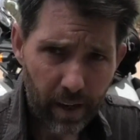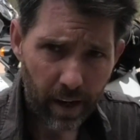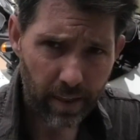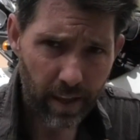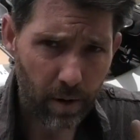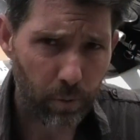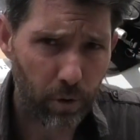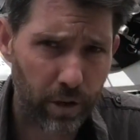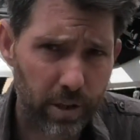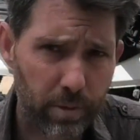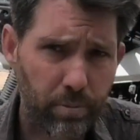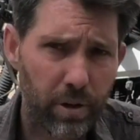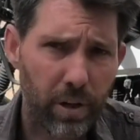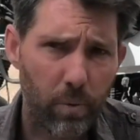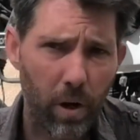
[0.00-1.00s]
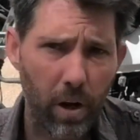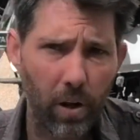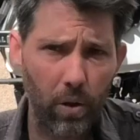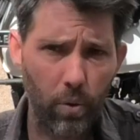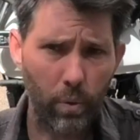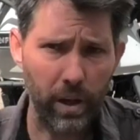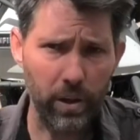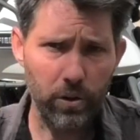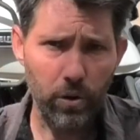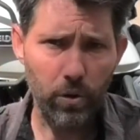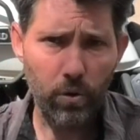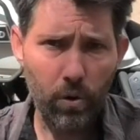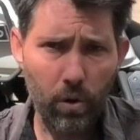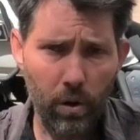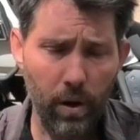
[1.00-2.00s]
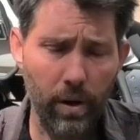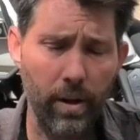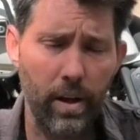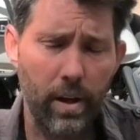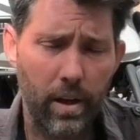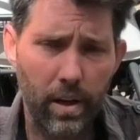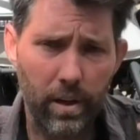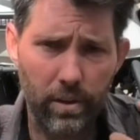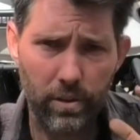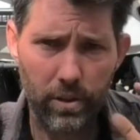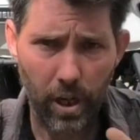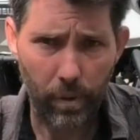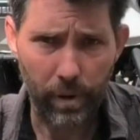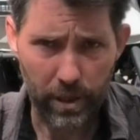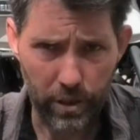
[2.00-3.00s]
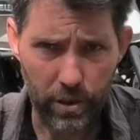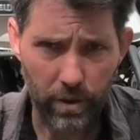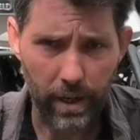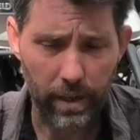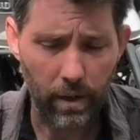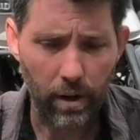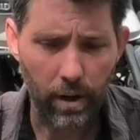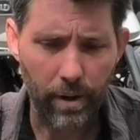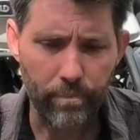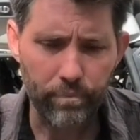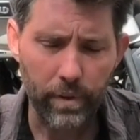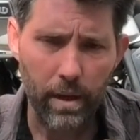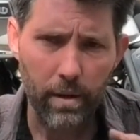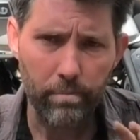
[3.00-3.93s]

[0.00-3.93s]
And that works pretty well when you're towing in a straight line.